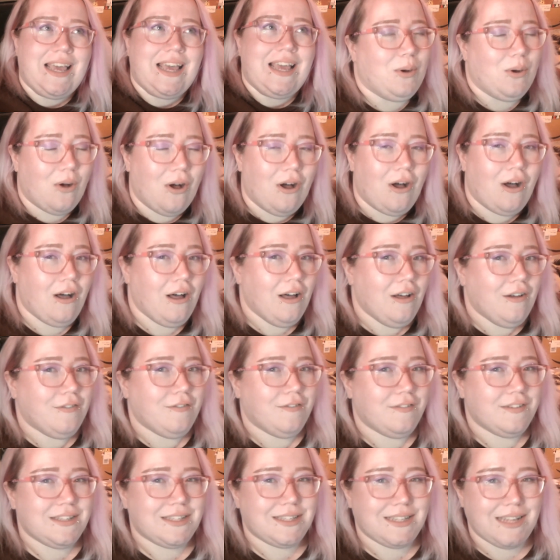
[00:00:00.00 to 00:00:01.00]
put
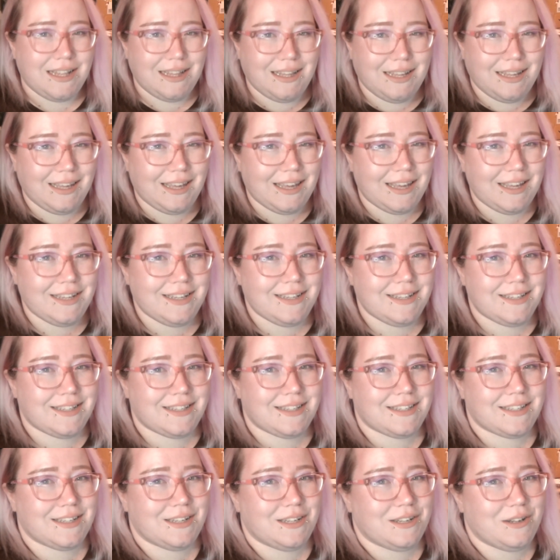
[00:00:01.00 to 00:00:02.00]
off selling
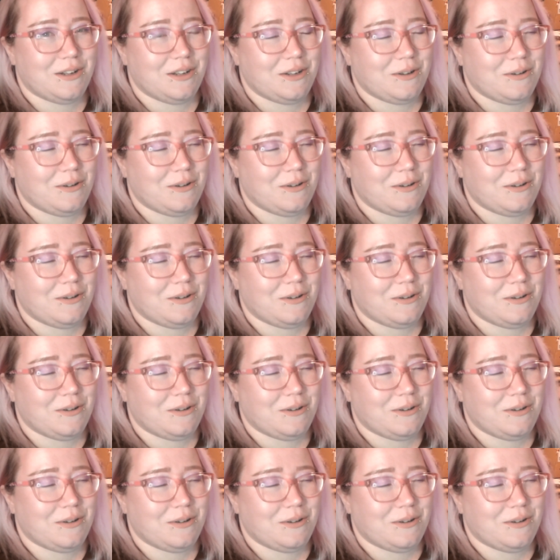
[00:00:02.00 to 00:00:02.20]
his